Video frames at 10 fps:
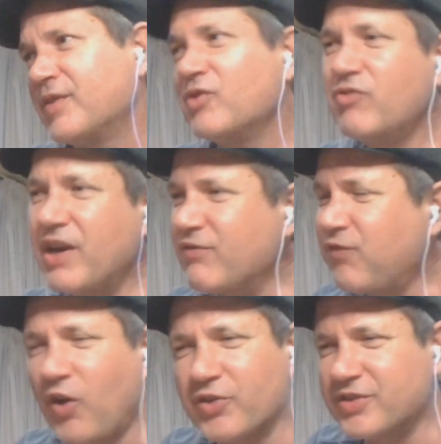The Red
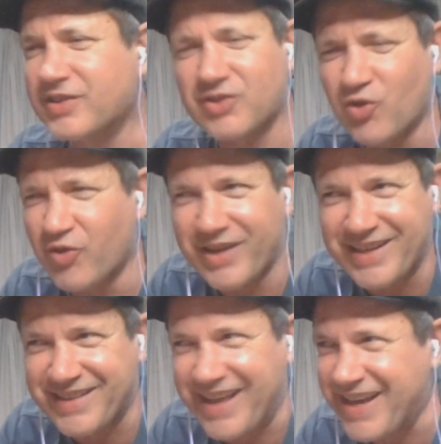Forest is
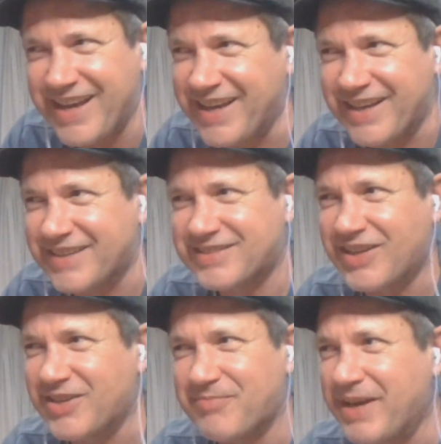already there, so
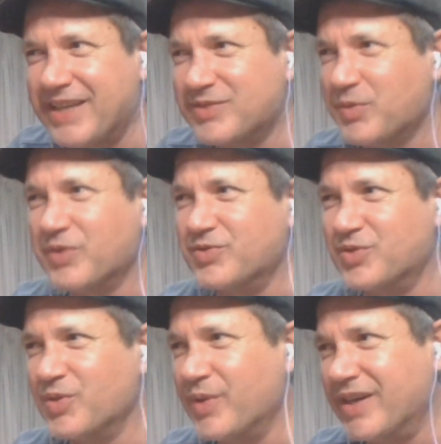you may as well
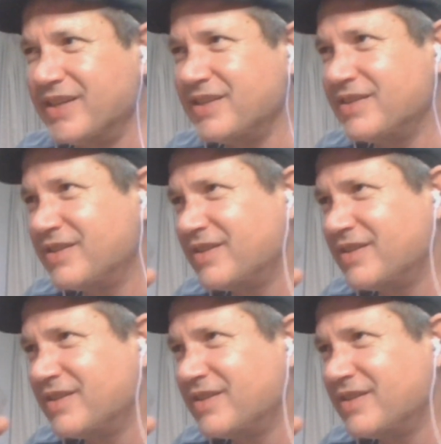do it.